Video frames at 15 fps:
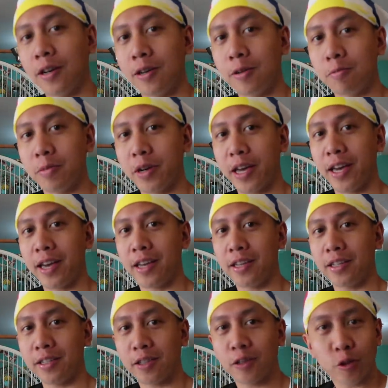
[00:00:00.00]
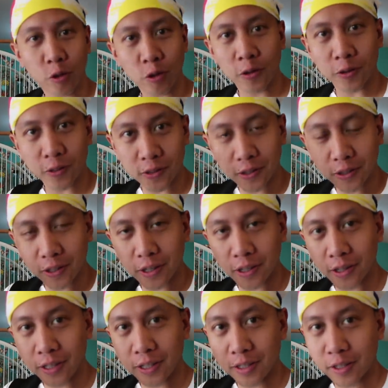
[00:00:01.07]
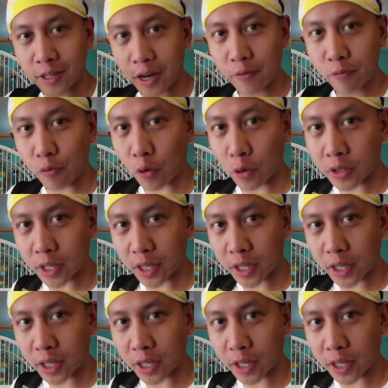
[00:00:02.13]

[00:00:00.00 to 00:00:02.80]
and there's the time for